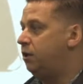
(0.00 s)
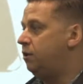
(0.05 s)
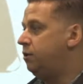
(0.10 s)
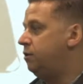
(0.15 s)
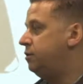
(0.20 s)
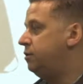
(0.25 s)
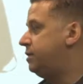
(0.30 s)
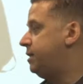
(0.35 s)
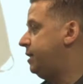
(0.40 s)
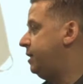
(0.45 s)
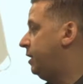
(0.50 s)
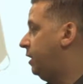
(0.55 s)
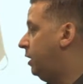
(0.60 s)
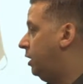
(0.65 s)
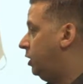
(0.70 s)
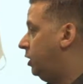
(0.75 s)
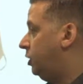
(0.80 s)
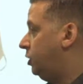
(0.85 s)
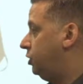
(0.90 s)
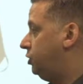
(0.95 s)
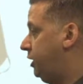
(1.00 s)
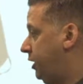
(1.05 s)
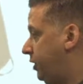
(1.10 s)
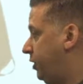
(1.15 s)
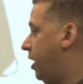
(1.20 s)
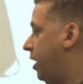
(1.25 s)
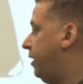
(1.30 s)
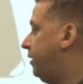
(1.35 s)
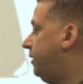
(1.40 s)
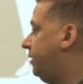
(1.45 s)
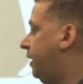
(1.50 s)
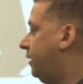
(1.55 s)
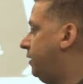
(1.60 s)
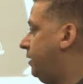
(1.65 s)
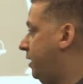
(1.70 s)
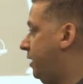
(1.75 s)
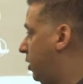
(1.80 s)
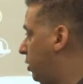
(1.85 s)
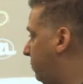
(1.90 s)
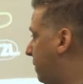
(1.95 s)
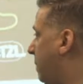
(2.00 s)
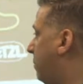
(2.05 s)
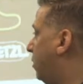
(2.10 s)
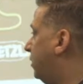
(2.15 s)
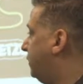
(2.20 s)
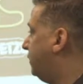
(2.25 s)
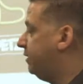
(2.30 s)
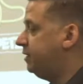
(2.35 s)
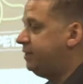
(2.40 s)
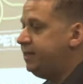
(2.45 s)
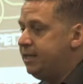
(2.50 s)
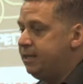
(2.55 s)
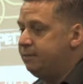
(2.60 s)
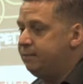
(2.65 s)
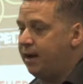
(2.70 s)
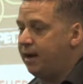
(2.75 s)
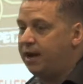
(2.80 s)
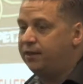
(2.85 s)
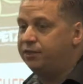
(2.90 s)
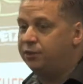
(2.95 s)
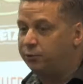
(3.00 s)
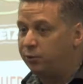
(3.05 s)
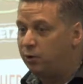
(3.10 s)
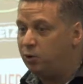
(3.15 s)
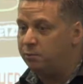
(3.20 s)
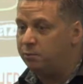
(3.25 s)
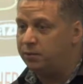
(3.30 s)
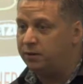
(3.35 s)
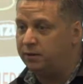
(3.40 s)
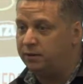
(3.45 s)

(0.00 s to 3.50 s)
You see, she thought that the other members of the team had the rope.